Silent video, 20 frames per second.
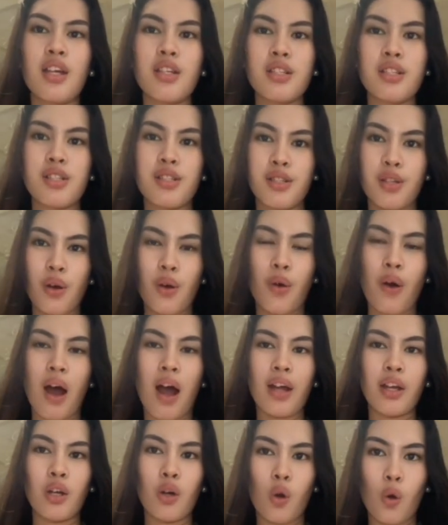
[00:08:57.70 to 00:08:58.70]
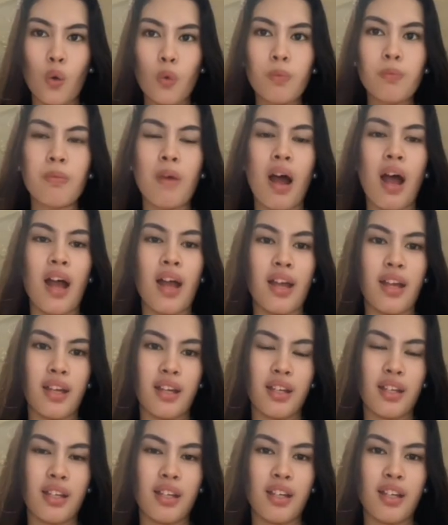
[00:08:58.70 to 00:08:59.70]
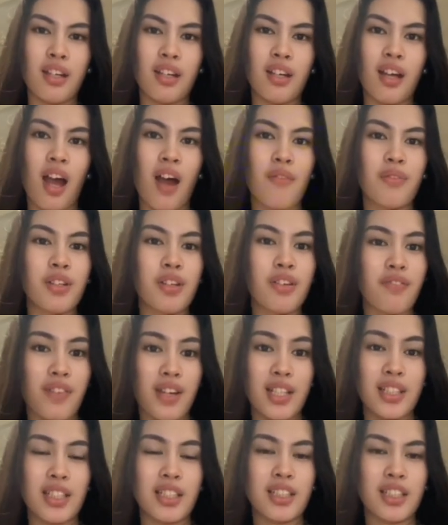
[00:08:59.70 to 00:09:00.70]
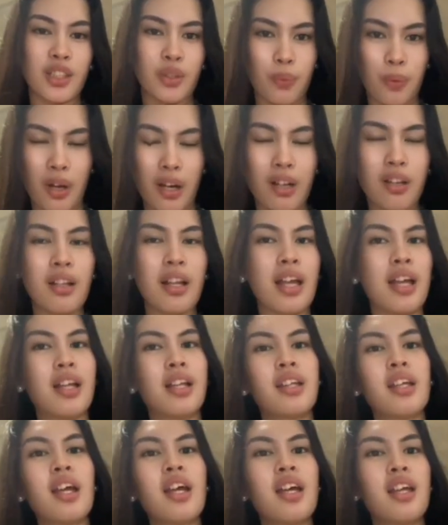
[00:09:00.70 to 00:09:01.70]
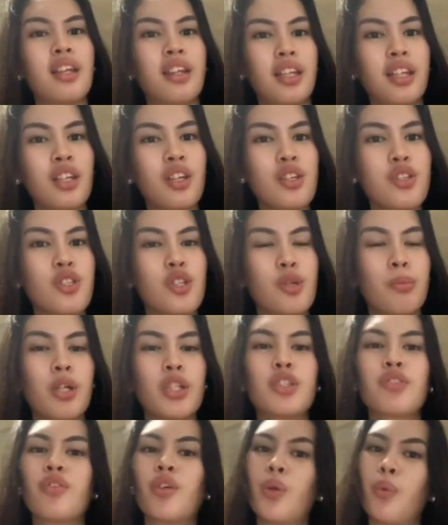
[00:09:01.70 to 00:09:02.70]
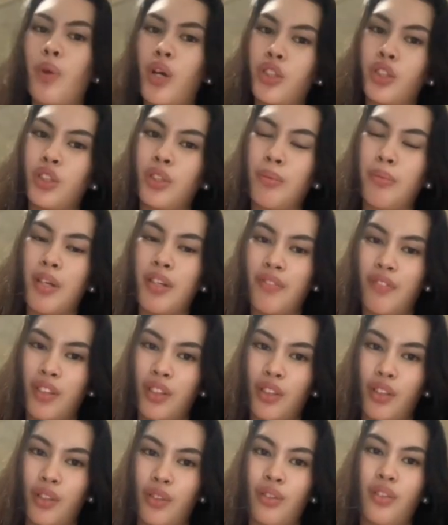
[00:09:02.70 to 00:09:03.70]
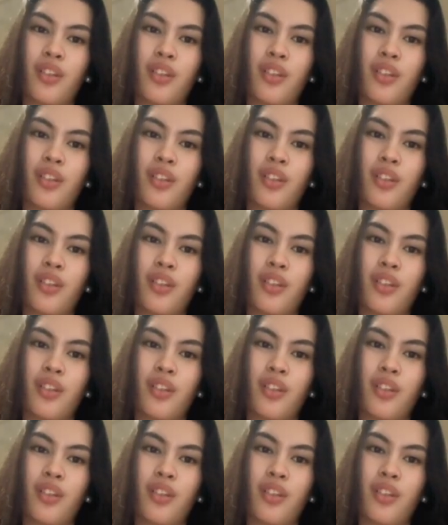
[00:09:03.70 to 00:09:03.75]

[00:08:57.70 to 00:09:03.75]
So I hope I have defended it well, and thank you so much for watching my video.